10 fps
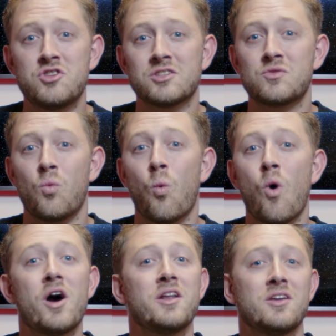just
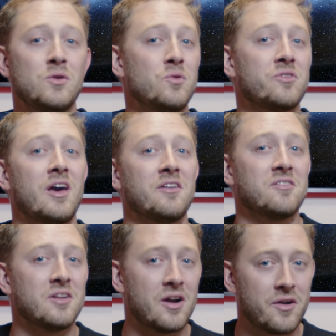one use case
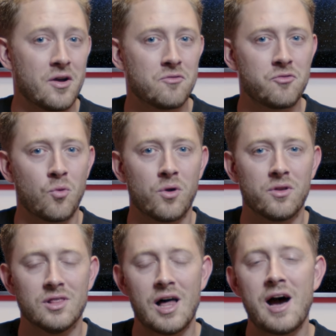scenario
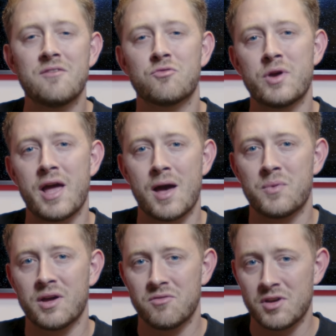for live
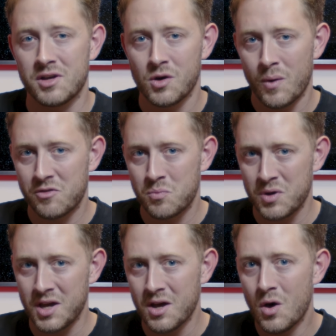reamping via
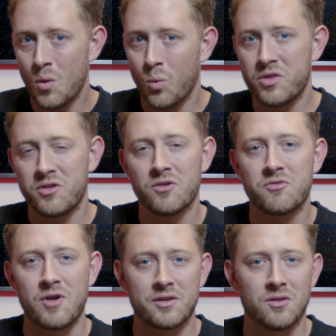USB with your
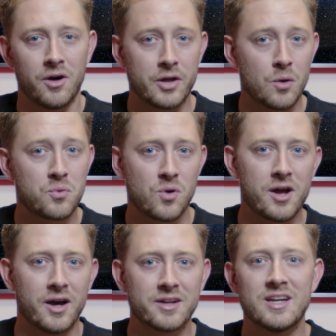Fractal Audio
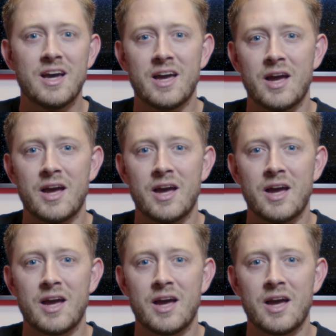product.